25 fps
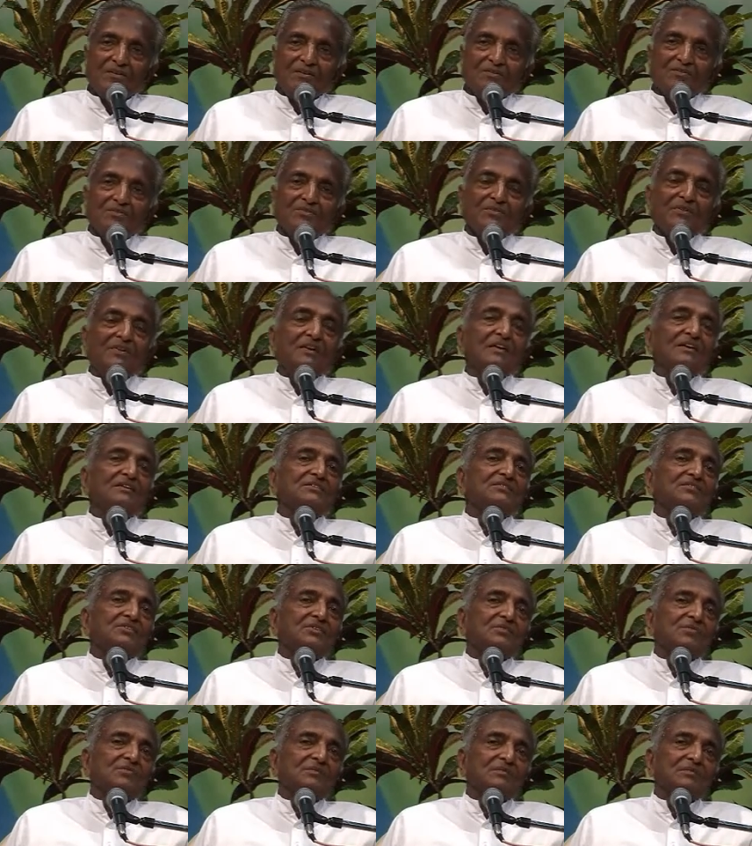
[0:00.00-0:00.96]
So when I
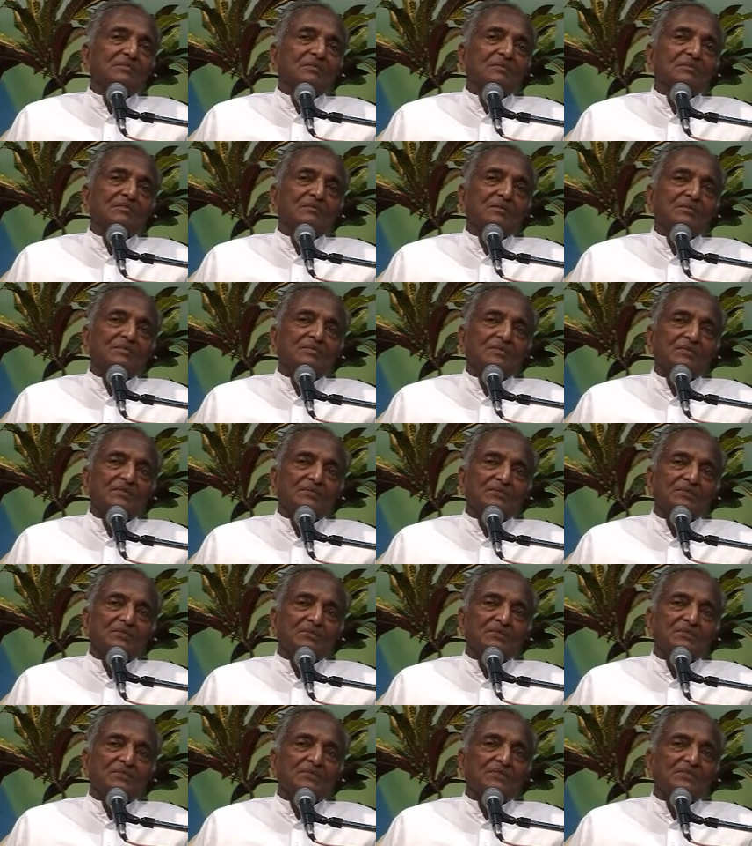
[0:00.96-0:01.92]
saw Brahma Baba
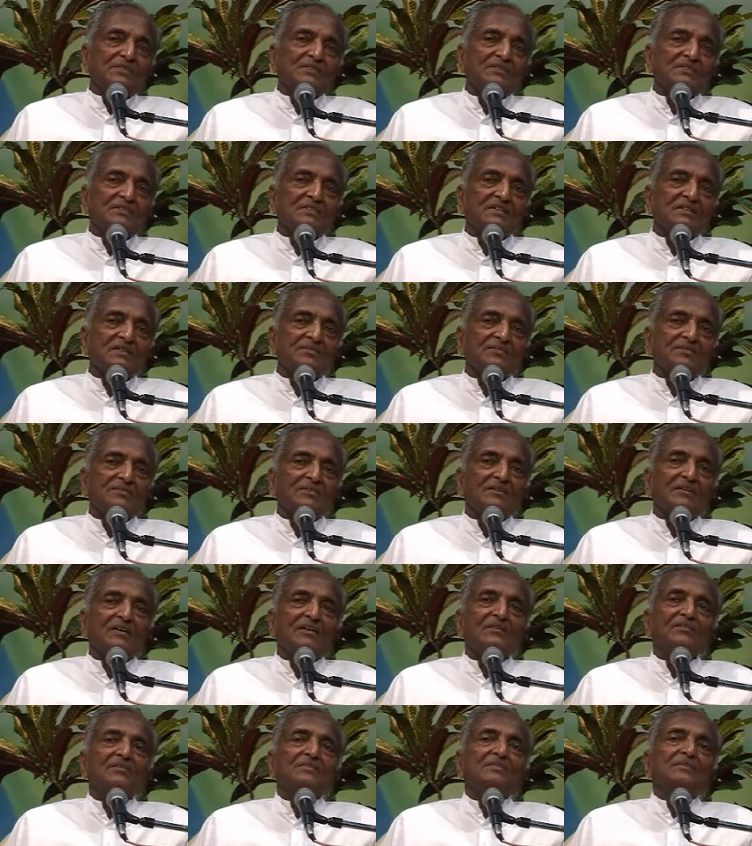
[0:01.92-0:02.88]
for the first time,
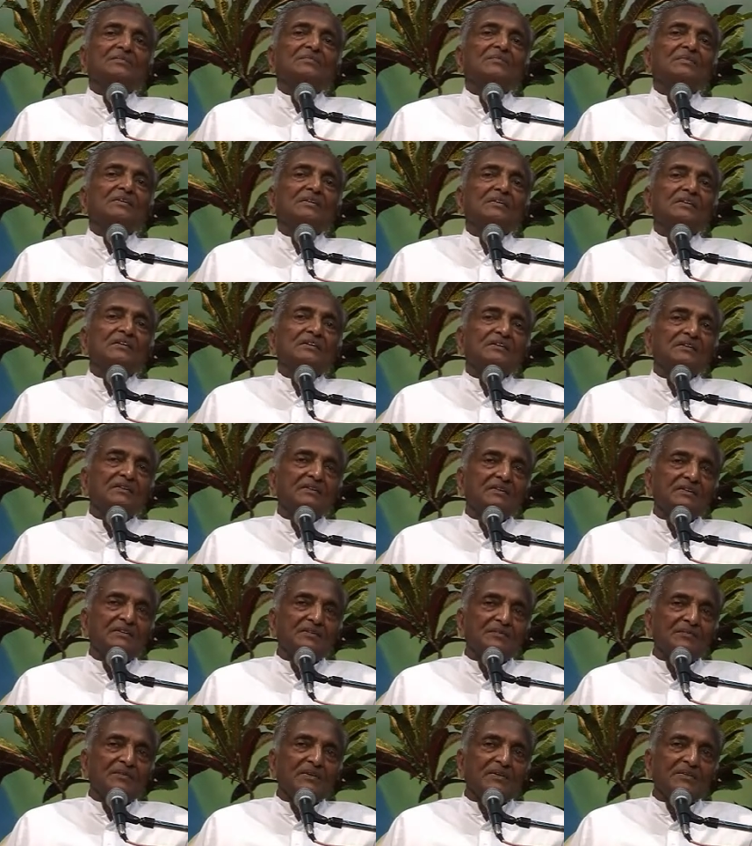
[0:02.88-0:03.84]
I was immediately
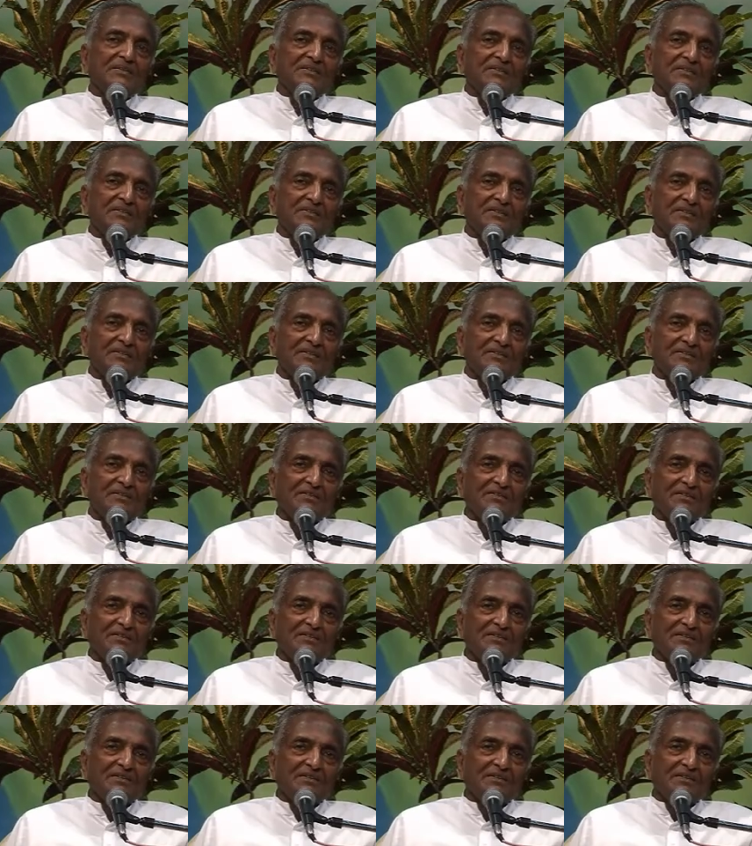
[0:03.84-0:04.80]
reminded
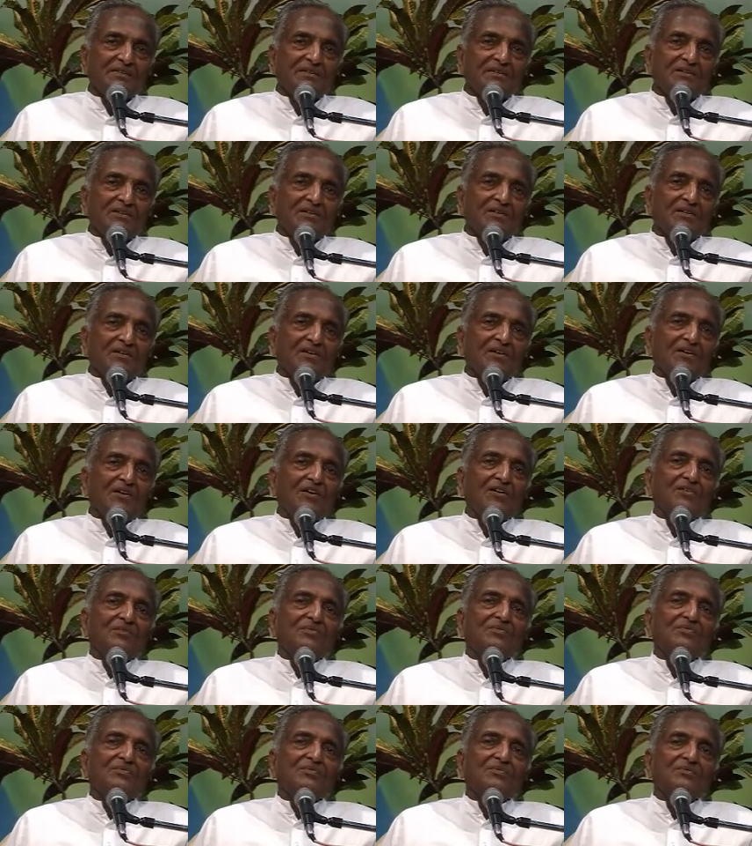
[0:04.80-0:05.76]

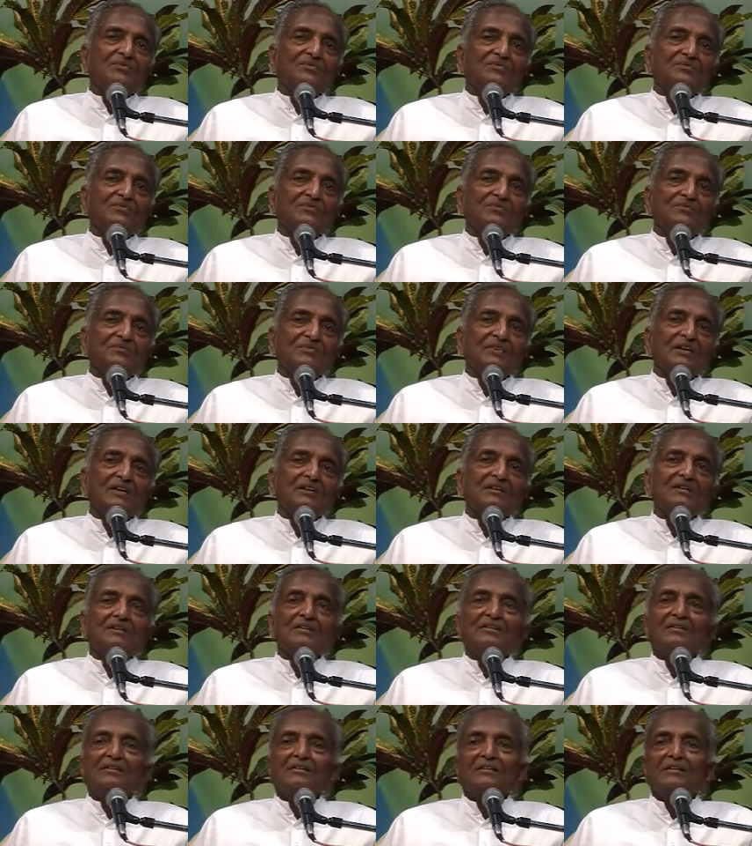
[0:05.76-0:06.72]
of
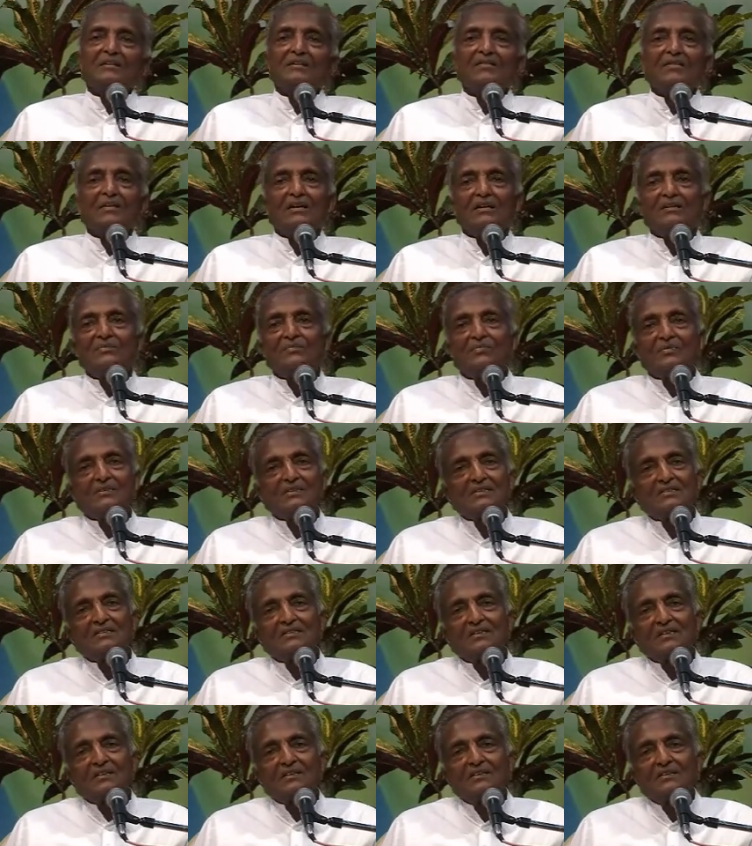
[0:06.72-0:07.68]
that divine
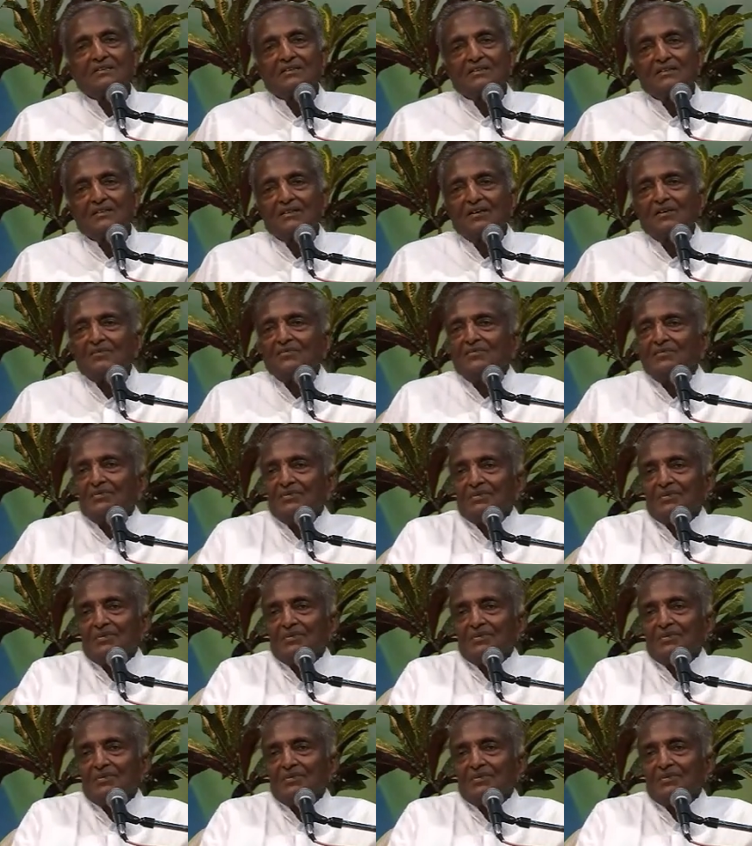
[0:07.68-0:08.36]
personality of